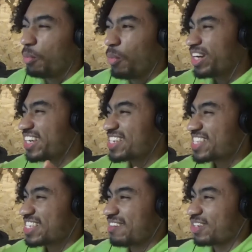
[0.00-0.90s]
Yeah, what does
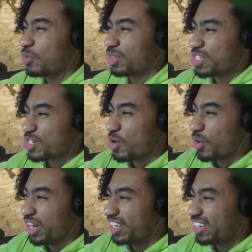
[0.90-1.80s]
this have to do with the
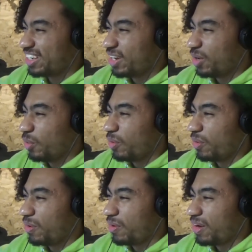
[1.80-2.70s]
story?
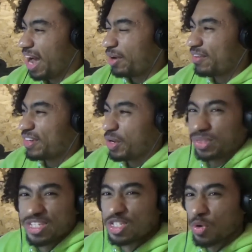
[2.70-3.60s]
I don't even know
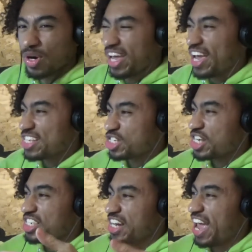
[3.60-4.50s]
what the story is.
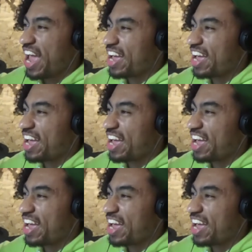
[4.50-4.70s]
She's an...